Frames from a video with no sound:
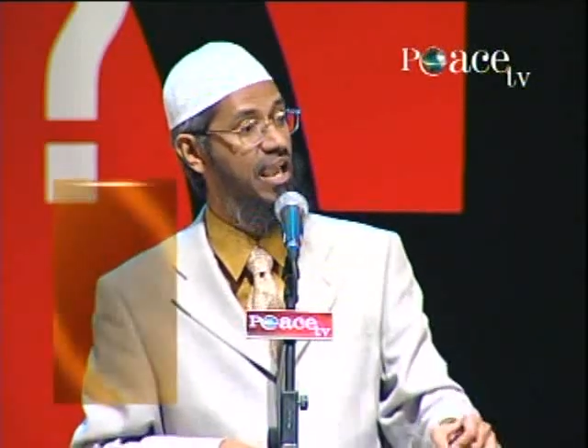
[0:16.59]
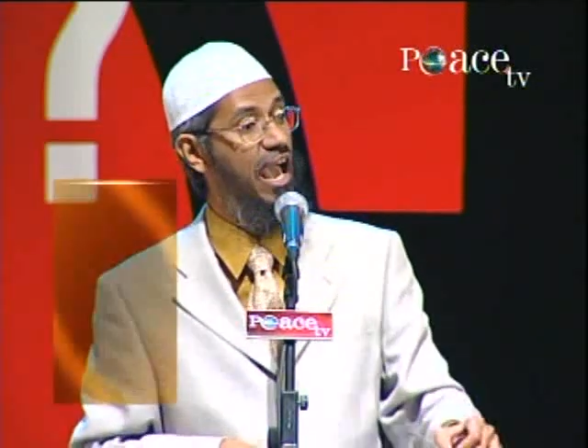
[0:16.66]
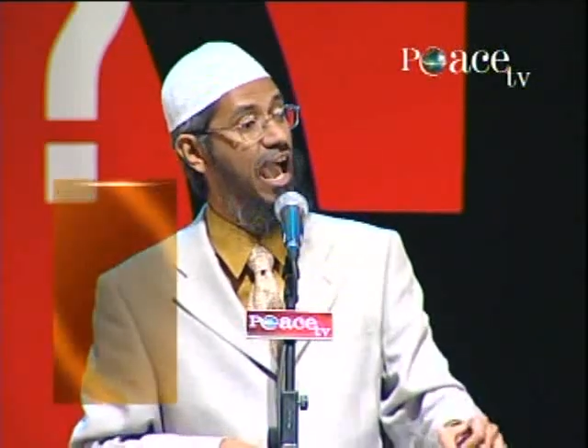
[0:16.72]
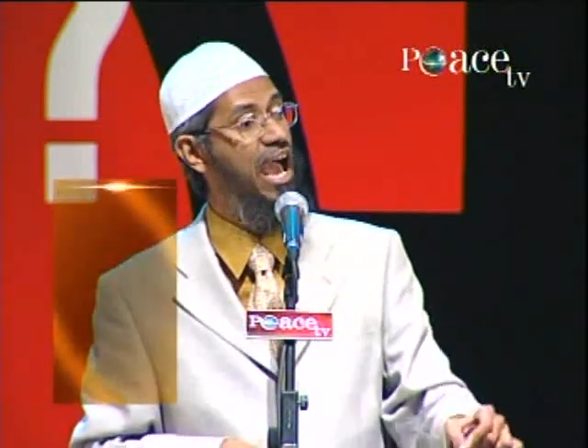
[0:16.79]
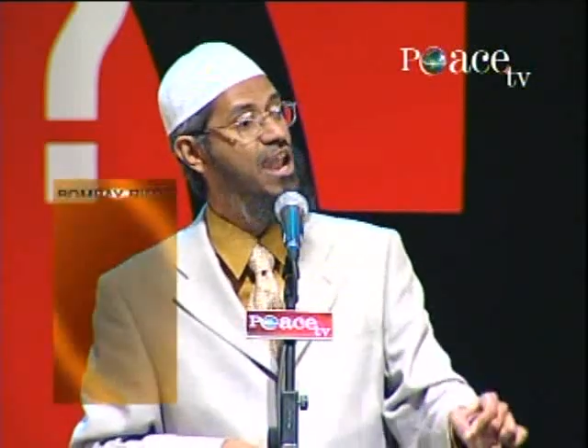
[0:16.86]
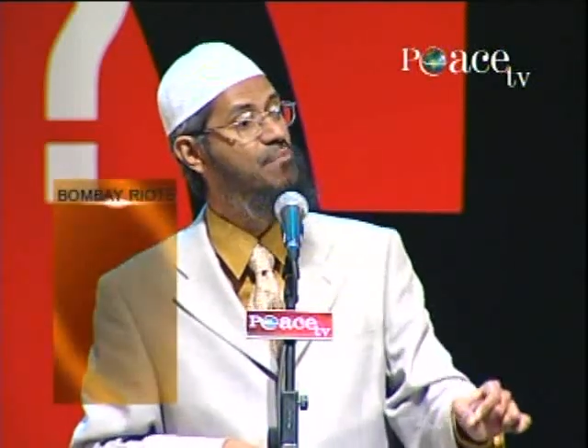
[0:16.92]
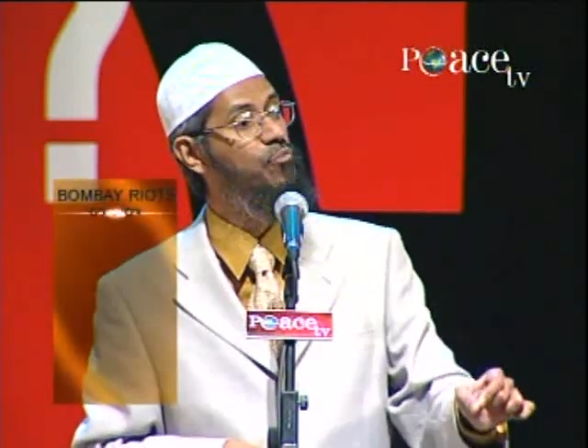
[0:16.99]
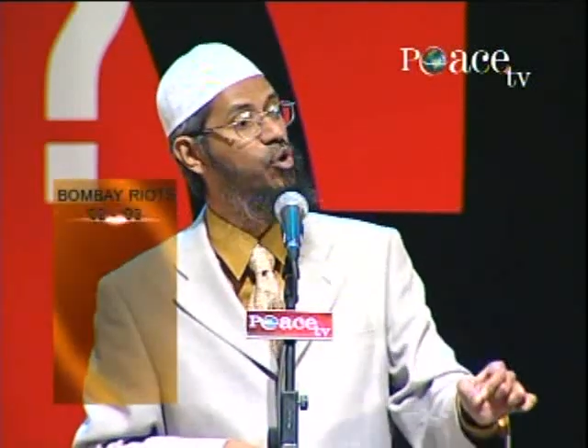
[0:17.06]

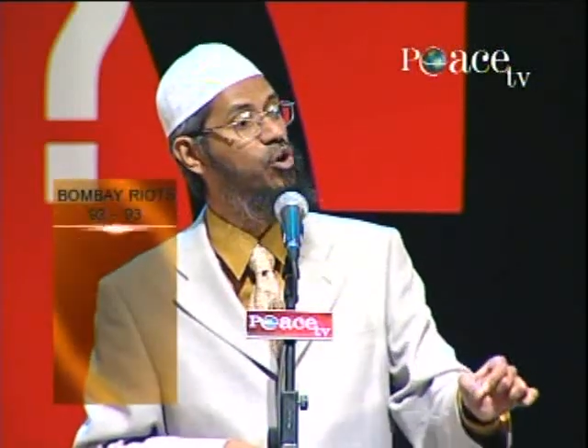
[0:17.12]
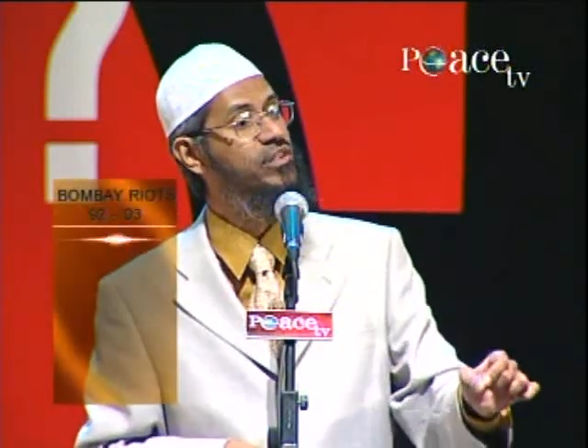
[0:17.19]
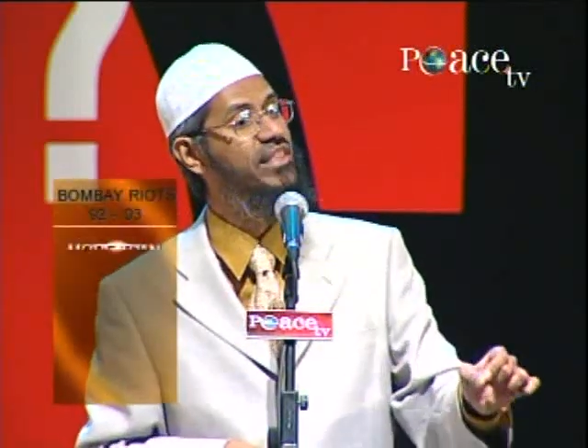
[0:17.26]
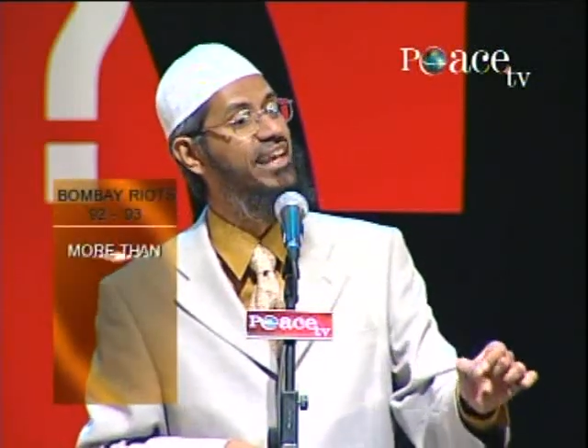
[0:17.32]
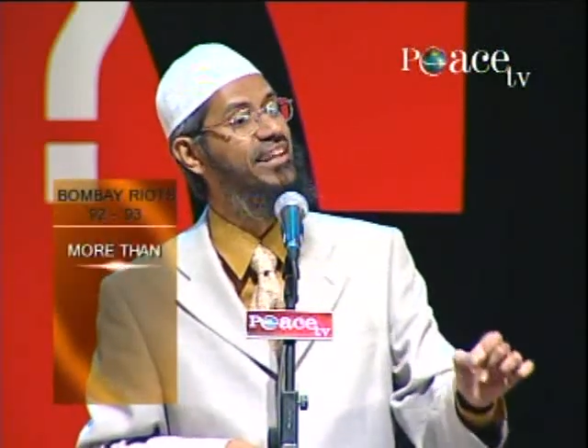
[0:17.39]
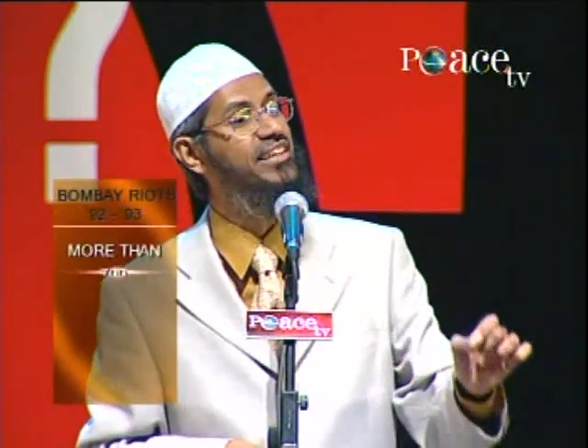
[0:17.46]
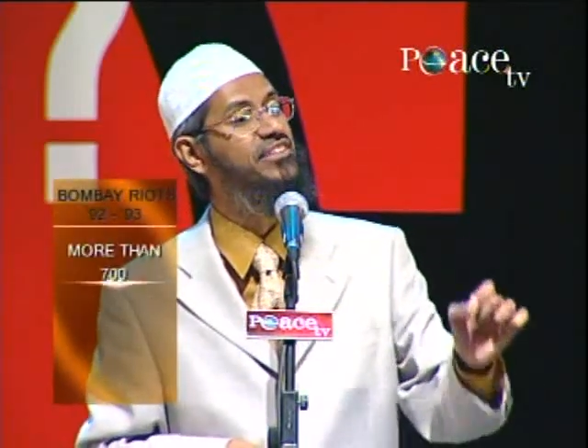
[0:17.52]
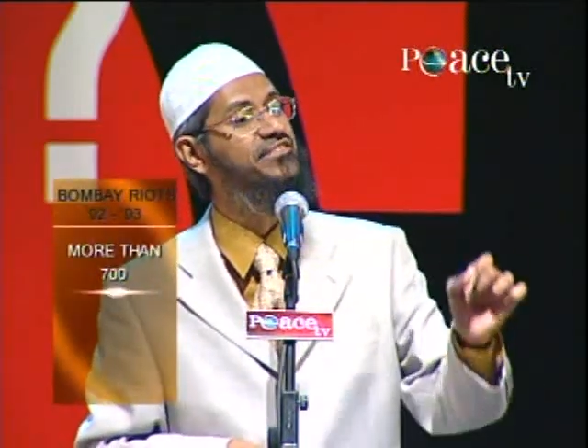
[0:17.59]
And more
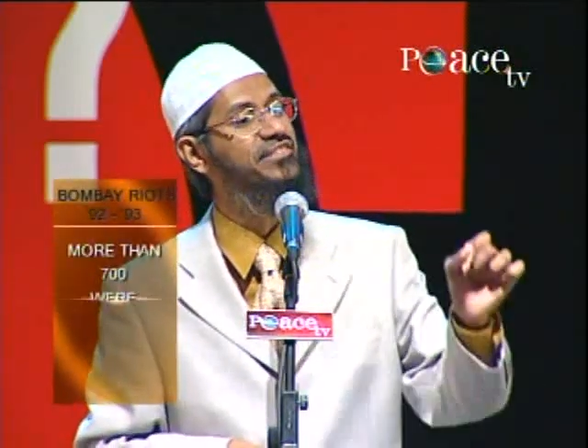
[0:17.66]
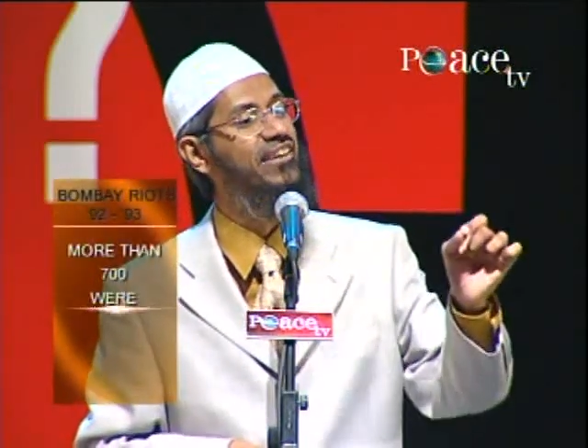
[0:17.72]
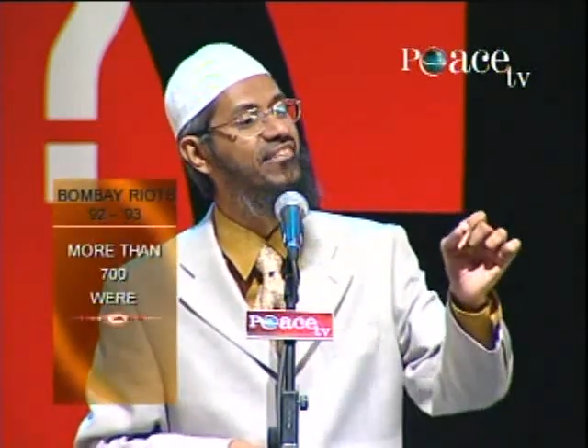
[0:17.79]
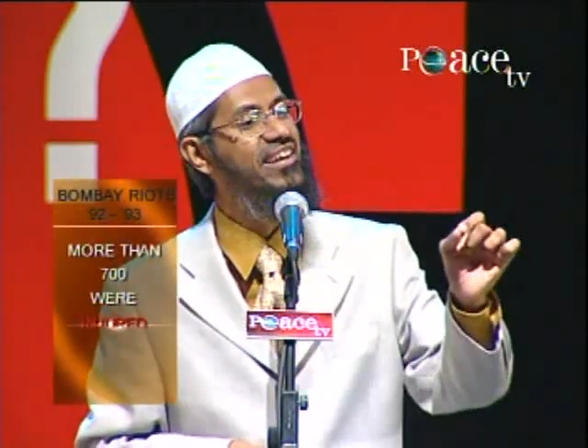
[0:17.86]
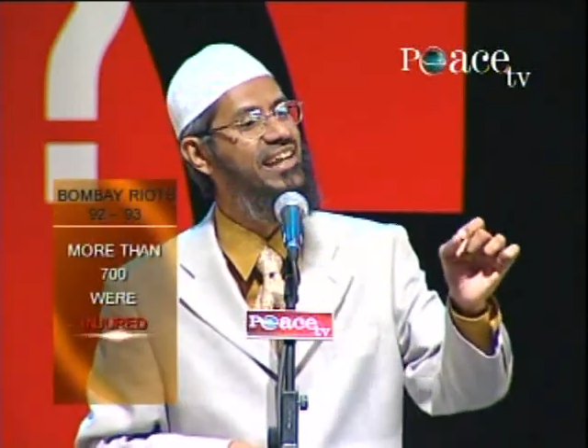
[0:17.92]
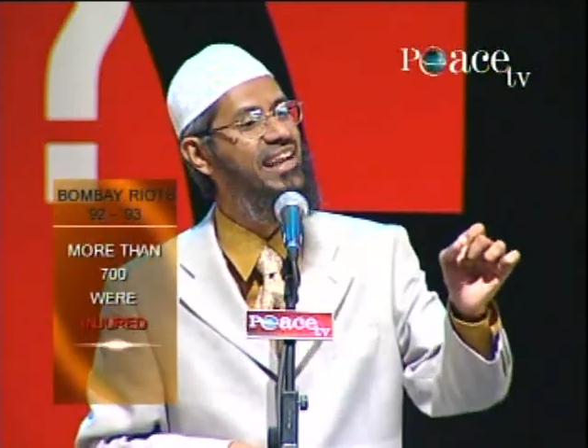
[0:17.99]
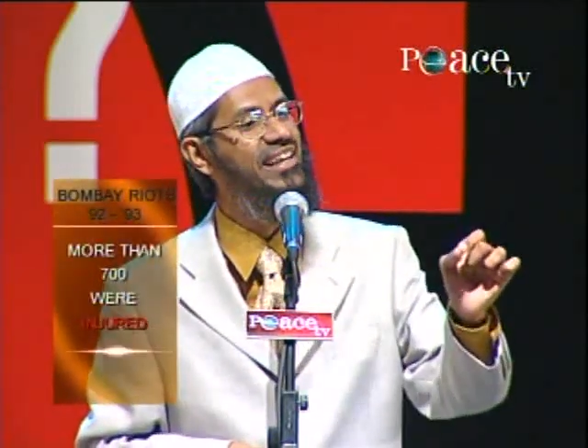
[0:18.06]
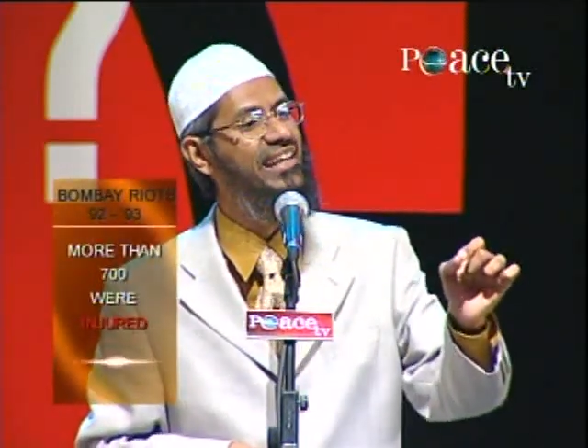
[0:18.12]
than
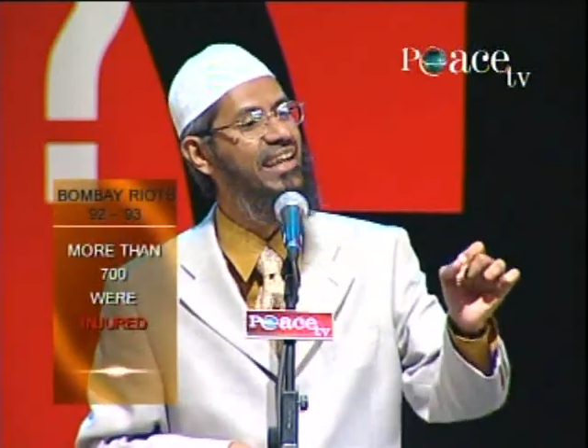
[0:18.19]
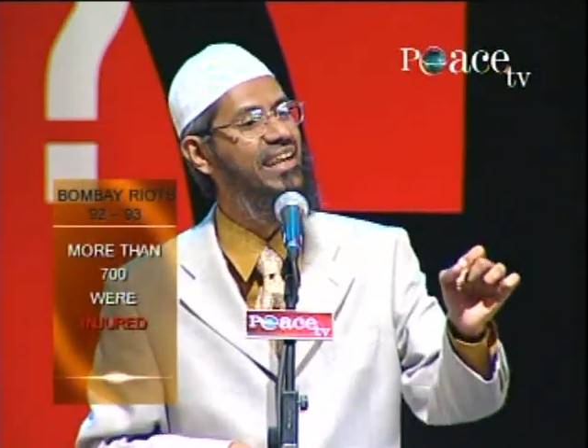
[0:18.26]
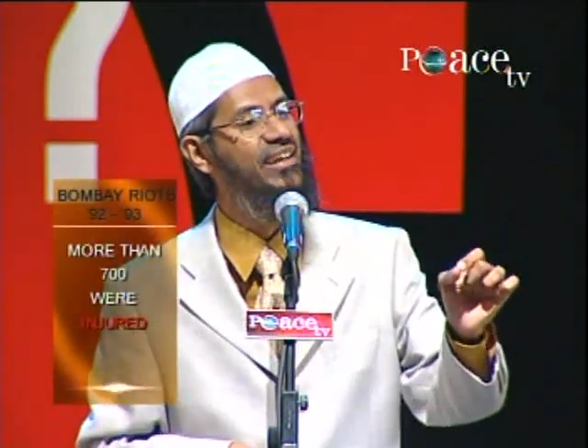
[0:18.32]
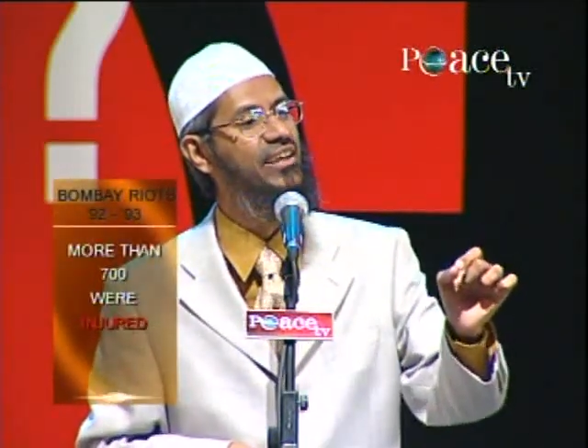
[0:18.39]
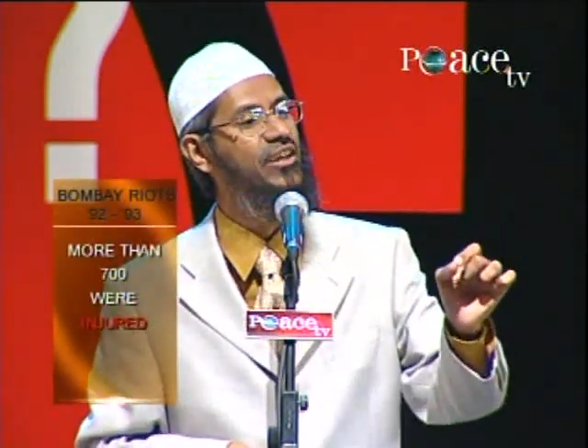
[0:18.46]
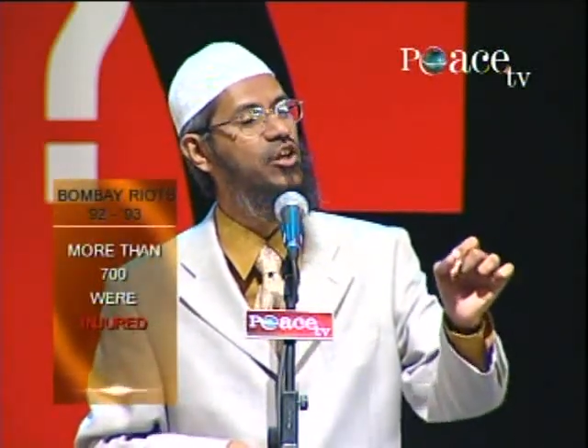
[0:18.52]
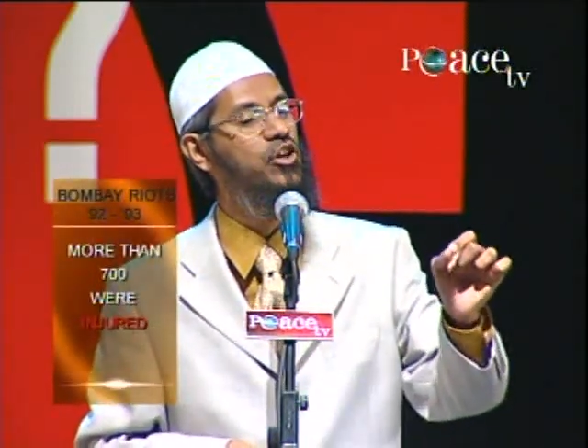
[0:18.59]
700